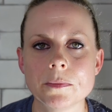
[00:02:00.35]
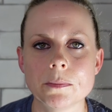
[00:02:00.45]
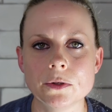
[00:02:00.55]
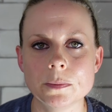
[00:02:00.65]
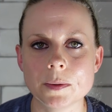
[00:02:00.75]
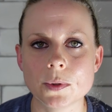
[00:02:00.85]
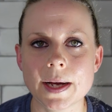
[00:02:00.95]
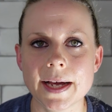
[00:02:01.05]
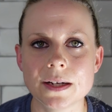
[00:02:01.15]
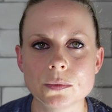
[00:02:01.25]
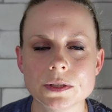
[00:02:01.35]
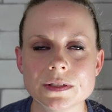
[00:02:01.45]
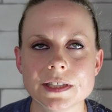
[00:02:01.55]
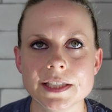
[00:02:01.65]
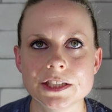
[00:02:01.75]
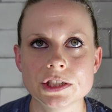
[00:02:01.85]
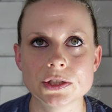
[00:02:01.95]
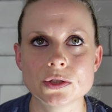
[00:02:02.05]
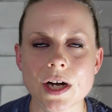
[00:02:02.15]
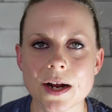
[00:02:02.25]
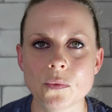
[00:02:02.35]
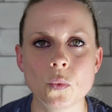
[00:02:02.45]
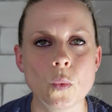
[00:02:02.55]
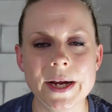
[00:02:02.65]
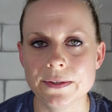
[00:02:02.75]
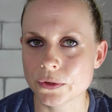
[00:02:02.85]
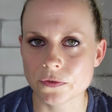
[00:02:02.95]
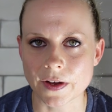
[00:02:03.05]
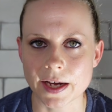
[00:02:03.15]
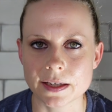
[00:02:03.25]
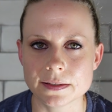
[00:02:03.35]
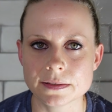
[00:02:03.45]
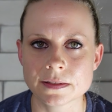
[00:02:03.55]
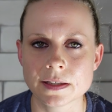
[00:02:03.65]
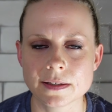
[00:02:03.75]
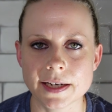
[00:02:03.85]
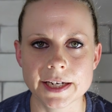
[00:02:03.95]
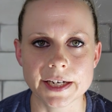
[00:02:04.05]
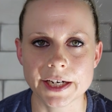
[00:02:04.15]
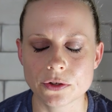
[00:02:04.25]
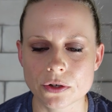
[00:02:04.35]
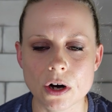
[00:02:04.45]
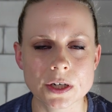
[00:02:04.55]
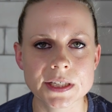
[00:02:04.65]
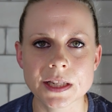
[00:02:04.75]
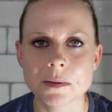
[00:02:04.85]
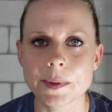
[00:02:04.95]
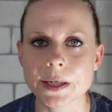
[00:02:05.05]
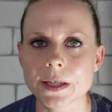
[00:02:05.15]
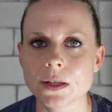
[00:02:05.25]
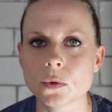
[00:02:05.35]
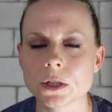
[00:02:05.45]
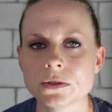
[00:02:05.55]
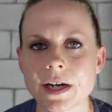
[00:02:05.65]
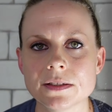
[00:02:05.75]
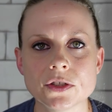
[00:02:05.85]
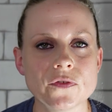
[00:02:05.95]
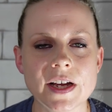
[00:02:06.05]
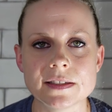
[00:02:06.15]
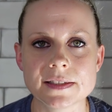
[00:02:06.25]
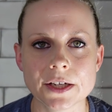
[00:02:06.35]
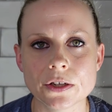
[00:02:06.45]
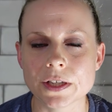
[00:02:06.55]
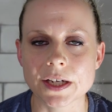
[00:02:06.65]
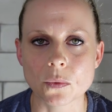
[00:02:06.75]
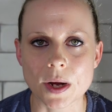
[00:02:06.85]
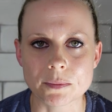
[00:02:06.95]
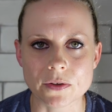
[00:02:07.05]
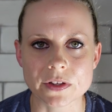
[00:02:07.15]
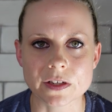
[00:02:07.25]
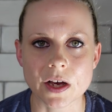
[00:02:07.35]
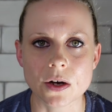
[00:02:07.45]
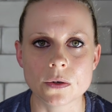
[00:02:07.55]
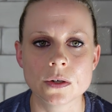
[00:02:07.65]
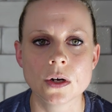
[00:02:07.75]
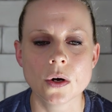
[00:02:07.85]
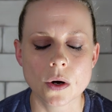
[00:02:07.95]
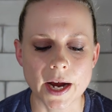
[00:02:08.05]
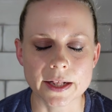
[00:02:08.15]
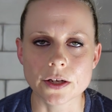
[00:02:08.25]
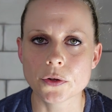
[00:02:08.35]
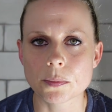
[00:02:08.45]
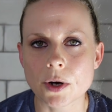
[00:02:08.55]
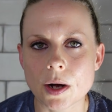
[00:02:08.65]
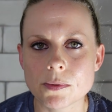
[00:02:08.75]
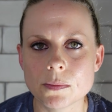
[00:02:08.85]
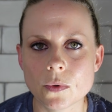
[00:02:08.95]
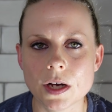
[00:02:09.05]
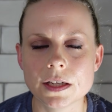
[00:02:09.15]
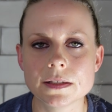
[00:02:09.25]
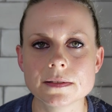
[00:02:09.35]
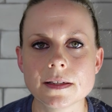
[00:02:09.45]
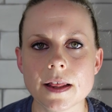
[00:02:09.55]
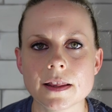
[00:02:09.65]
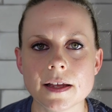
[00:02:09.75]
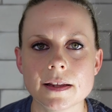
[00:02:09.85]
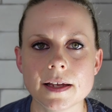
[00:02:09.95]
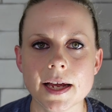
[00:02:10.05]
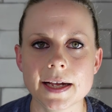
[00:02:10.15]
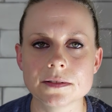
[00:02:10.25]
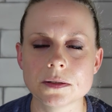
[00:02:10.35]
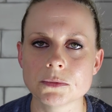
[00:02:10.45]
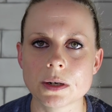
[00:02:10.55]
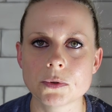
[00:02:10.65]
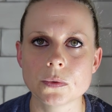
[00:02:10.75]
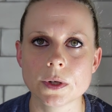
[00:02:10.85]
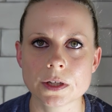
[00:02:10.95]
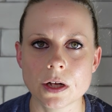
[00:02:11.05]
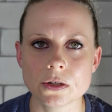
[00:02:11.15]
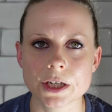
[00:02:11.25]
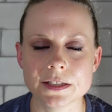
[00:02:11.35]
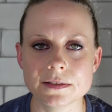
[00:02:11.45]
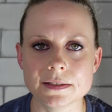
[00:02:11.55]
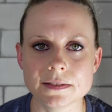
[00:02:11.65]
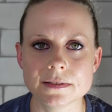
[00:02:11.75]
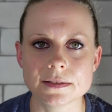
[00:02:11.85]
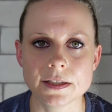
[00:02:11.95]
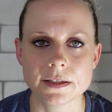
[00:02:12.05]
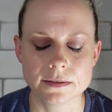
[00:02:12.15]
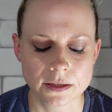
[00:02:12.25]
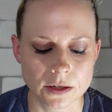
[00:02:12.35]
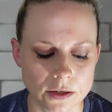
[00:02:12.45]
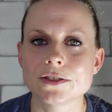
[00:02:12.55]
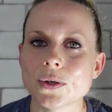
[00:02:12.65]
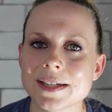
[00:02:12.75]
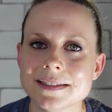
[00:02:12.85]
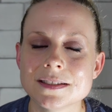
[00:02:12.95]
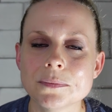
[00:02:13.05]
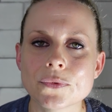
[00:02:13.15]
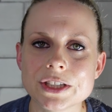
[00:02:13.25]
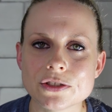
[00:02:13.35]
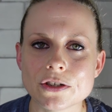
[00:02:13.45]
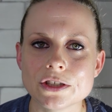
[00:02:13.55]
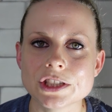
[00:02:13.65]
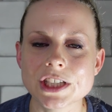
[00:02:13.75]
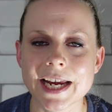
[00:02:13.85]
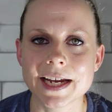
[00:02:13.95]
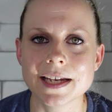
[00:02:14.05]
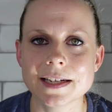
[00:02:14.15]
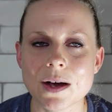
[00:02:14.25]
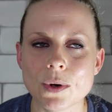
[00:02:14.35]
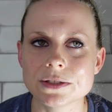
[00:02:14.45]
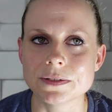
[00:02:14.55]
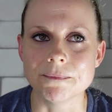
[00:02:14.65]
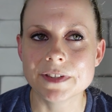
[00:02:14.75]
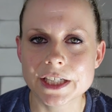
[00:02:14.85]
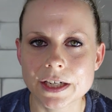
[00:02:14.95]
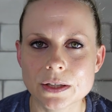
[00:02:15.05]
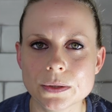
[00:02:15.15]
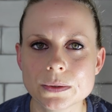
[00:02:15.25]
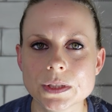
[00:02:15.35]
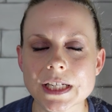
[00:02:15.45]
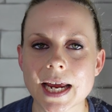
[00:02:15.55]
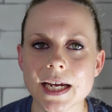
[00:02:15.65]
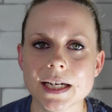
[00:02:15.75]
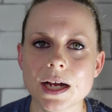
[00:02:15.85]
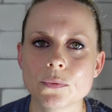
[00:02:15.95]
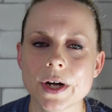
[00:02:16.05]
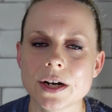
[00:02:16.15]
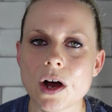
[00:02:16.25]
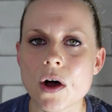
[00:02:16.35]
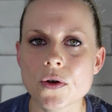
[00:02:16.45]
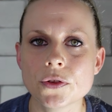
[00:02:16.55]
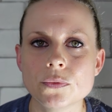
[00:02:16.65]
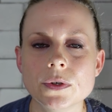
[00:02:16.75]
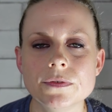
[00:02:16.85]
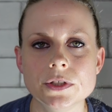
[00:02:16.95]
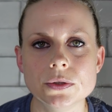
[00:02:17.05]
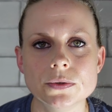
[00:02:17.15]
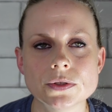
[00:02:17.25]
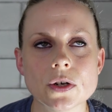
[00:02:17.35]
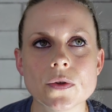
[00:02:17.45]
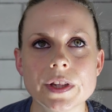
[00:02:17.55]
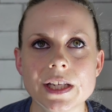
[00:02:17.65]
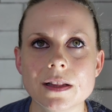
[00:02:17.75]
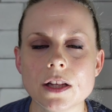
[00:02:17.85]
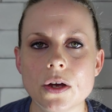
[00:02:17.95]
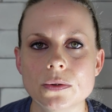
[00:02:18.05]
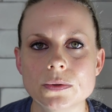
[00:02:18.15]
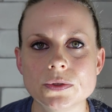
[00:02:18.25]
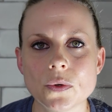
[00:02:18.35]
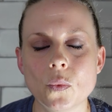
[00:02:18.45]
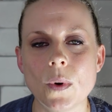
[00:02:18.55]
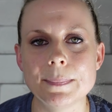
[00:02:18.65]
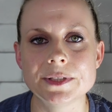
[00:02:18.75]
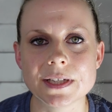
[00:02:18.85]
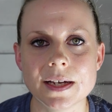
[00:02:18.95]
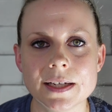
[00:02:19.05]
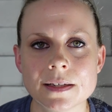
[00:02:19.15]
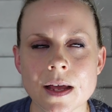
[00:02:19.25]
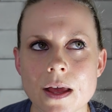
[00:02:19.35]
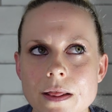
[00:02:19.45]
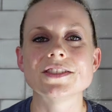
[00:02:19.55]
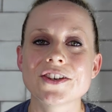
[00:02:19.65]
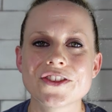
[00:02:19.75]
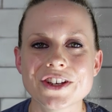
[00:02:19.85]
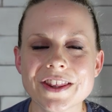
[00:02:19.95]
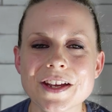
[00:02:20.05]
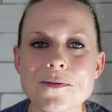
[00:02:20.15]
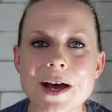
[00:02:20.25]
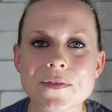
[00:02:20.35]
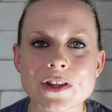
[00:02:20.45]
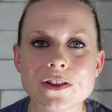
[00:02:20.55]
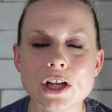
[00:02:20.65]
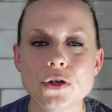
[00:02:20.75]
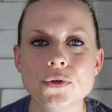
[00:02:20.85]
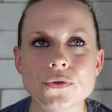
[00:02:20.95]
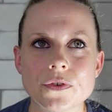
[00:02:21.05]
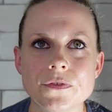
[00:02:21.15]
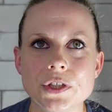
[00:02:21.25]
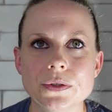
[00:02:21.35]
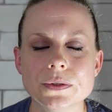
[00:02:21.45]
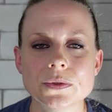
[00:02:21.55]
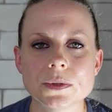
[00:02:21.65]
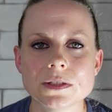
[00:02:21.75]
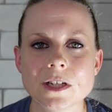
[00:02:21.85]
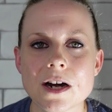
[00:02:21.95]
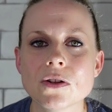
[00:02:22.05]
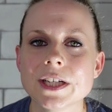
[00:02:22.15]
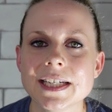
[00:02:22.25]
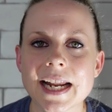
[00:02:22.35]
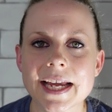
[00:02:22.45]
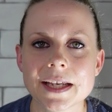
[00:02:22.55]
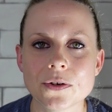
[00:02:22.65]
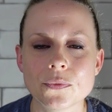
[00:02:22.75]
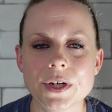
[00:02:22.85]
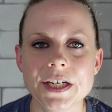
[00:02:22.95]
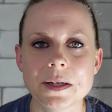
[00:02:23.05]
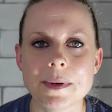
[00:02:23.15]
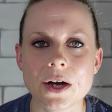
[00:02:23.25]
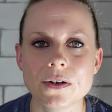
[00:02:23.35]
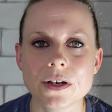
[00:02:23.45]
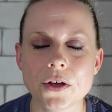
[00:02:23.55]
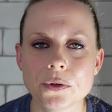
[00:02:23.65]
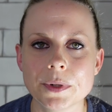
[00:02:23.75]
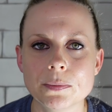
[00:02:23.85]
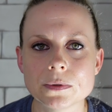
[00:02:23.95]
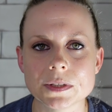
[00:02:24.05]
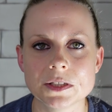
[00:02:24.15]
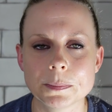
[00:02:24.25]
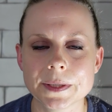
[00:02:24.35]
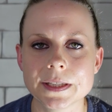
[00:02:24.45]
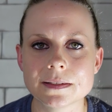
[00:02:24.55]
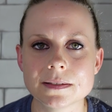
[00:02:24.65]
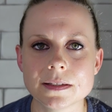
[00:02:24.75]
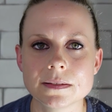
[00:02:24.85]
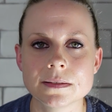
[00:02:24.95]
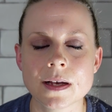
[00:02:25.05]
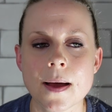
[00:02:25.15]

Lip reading: that most people had was that it just dried way too fast and it either hardened in the bucket or it dried so fast they couldn't get it wiped off the towel. And the other problem was that they had some trouble with color consistency. So I did some research and I watched some videos and I read all the reviews on the Lowe's website. So the good thing about the Lowe's reviews was not only did I get to read about other people's experiences,